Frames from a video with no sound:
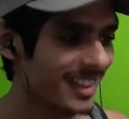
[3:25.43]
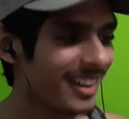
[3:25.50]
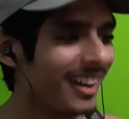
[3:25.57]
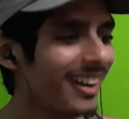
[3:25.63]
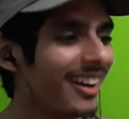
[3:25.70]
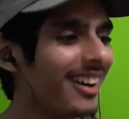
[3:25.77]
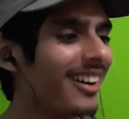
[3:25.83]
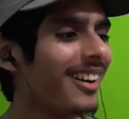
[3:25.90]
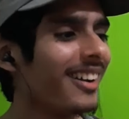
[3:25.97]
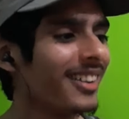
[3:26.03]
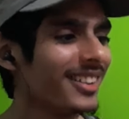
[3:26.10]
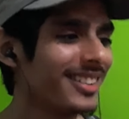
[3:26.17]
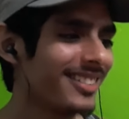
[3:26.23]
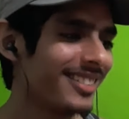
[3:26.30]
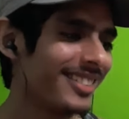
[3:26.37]

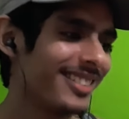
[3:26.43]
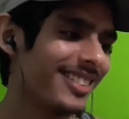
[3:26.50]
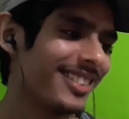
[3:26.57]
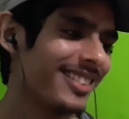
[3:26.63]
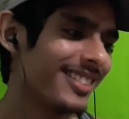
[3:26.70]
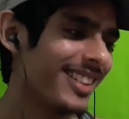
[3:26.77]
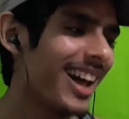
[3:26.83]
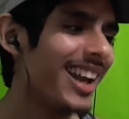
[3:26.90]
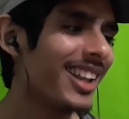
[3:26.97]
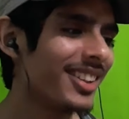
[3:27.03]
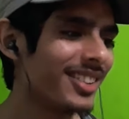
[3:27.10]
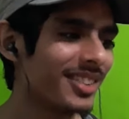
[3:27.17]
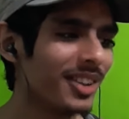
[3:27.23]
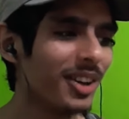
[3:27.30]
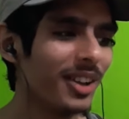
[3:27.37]
Oh, that is
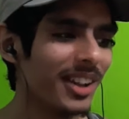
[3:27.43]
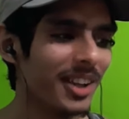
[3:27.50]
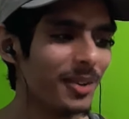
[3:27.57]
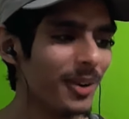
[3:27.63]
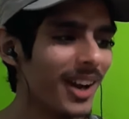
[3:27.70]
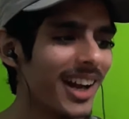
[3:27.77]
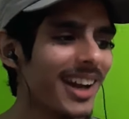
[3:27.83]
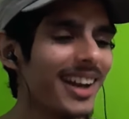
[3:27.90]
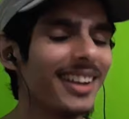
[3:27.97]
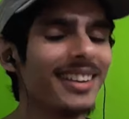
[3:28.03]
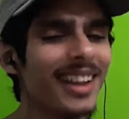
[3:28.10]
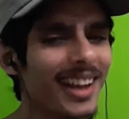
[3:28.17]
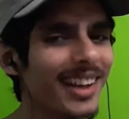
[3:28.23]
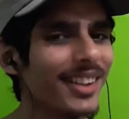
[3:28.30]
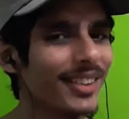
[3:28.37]
Sully, right?
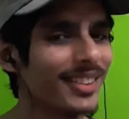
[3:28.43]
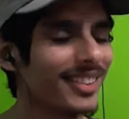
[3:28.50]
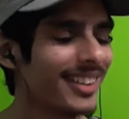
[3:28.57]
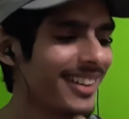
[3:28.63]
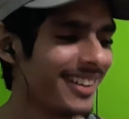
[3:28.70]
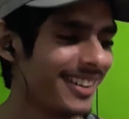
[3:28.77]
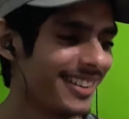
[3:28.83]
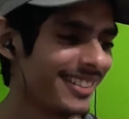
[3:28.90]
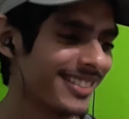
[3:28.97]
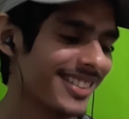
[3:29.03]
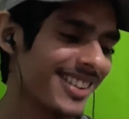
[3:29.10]
That is her.